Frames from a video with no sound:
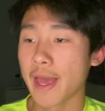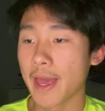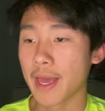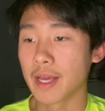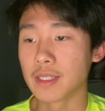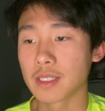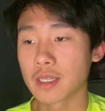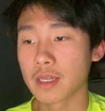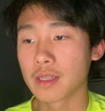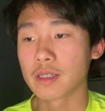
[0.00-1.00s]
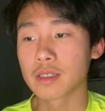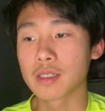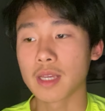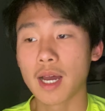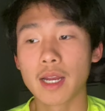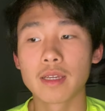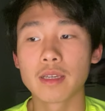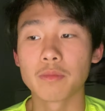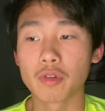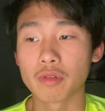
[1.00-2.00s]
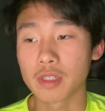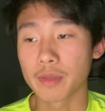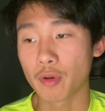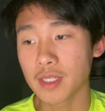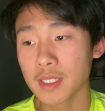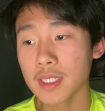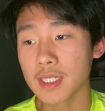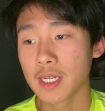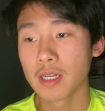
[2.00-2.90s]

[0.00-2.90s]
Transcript: And it is highly immunosuppressant,